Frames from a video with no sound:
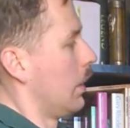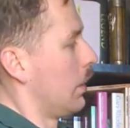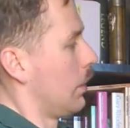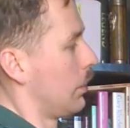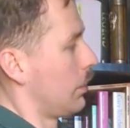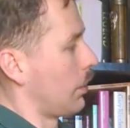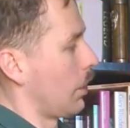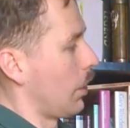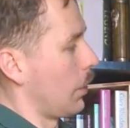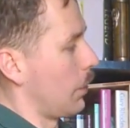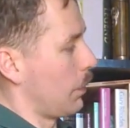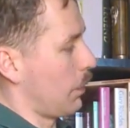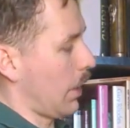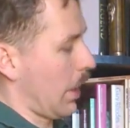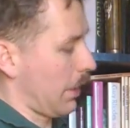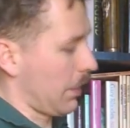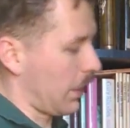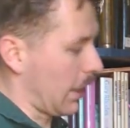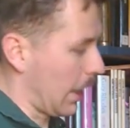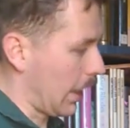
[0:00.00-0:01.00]
So
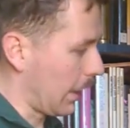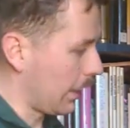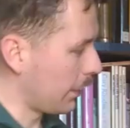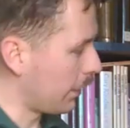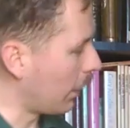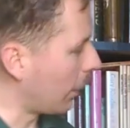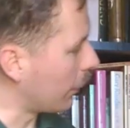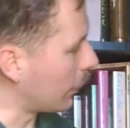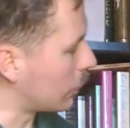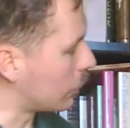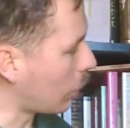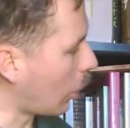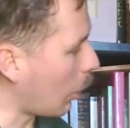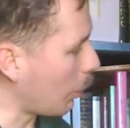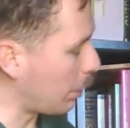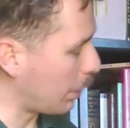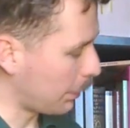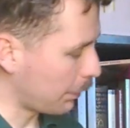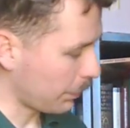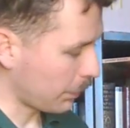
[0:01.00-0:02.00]
that there at the
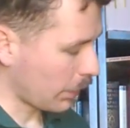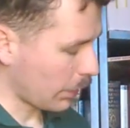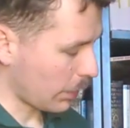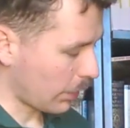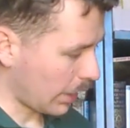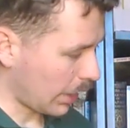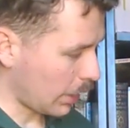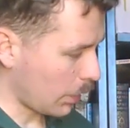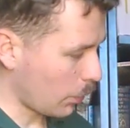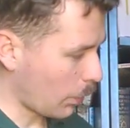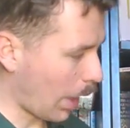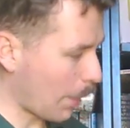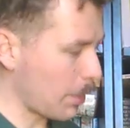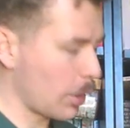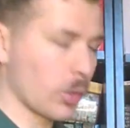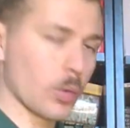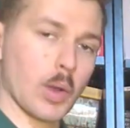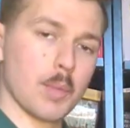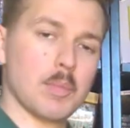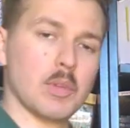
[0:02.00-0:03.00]
top. The web
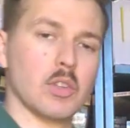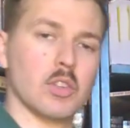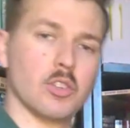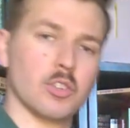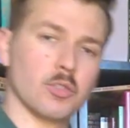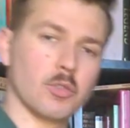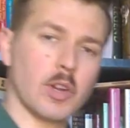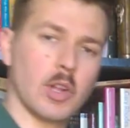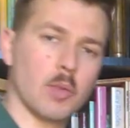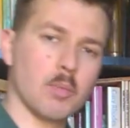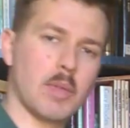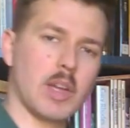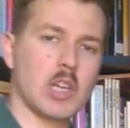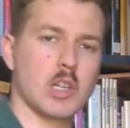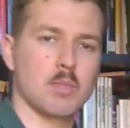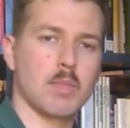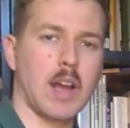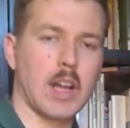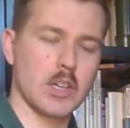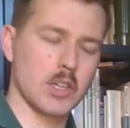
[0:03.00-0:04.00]
equipment is a real
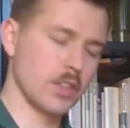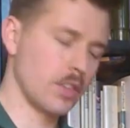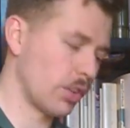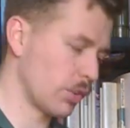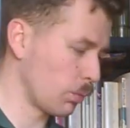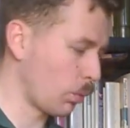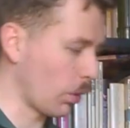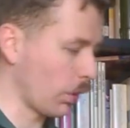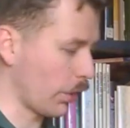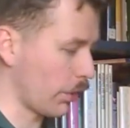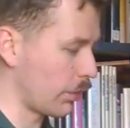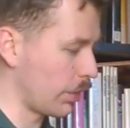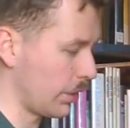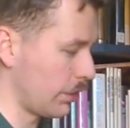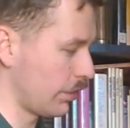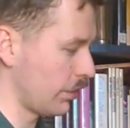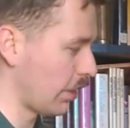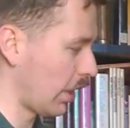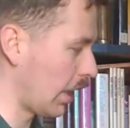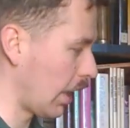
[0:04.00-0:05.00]
mishmash, and that's one of the
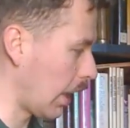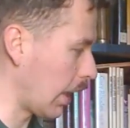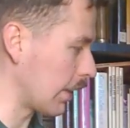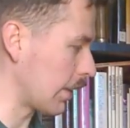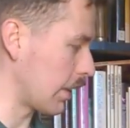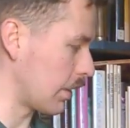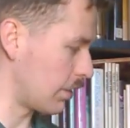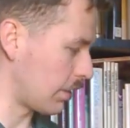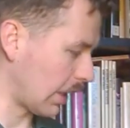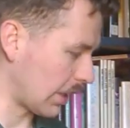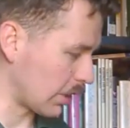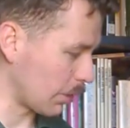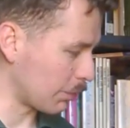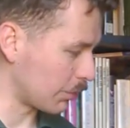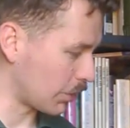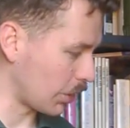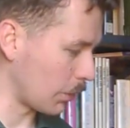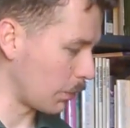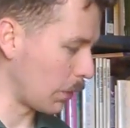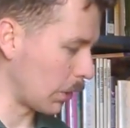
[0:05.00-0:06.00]
reasons I like this setup
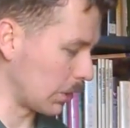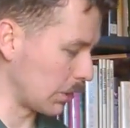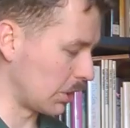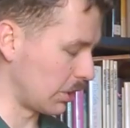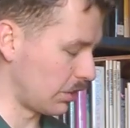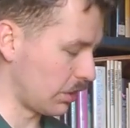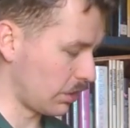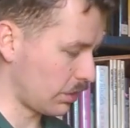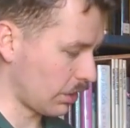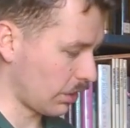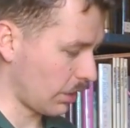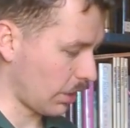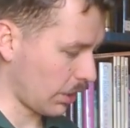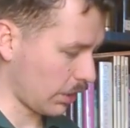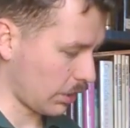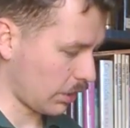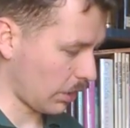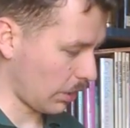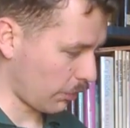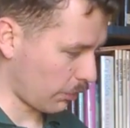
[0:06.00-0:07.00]
so much. Is it's
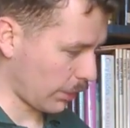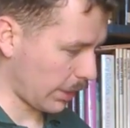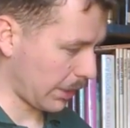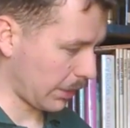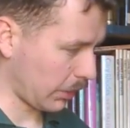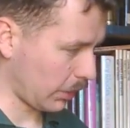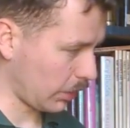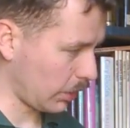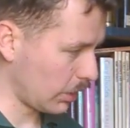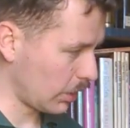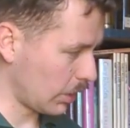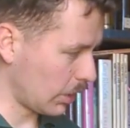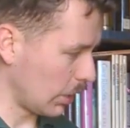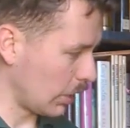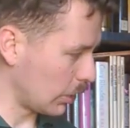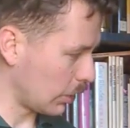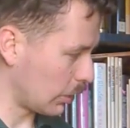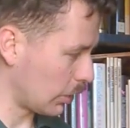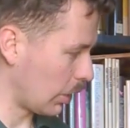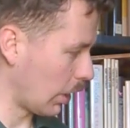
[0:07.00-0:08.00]
a real
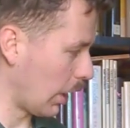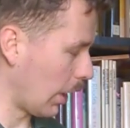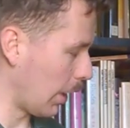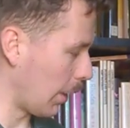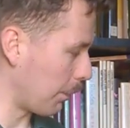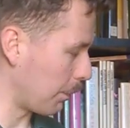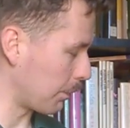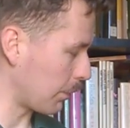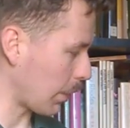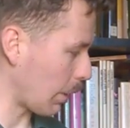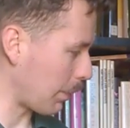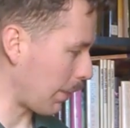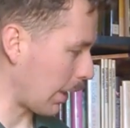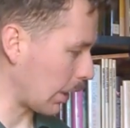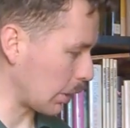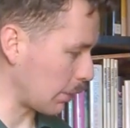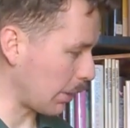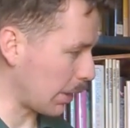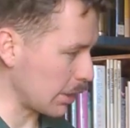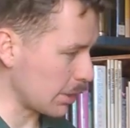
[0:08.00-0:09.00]

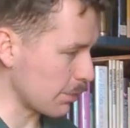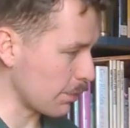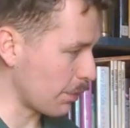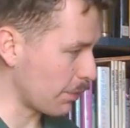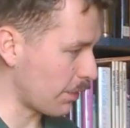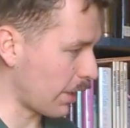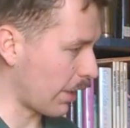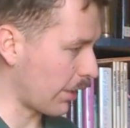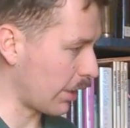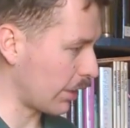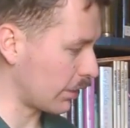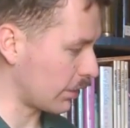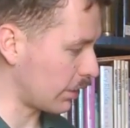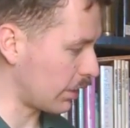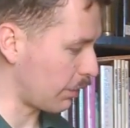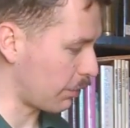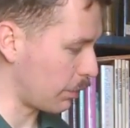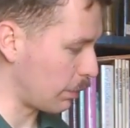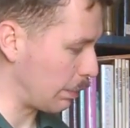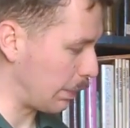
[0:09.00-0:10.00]
amalgamation of various
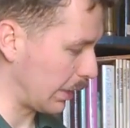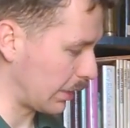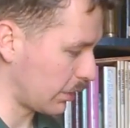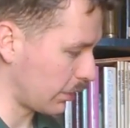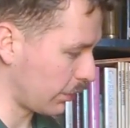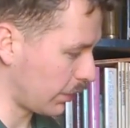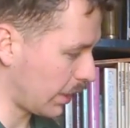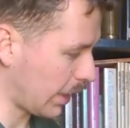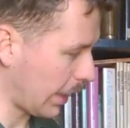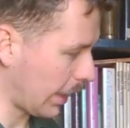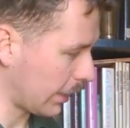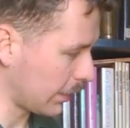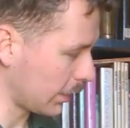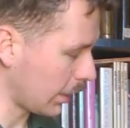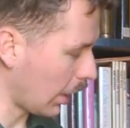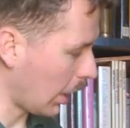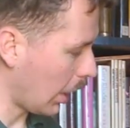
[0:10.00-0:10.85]
different bits of kit.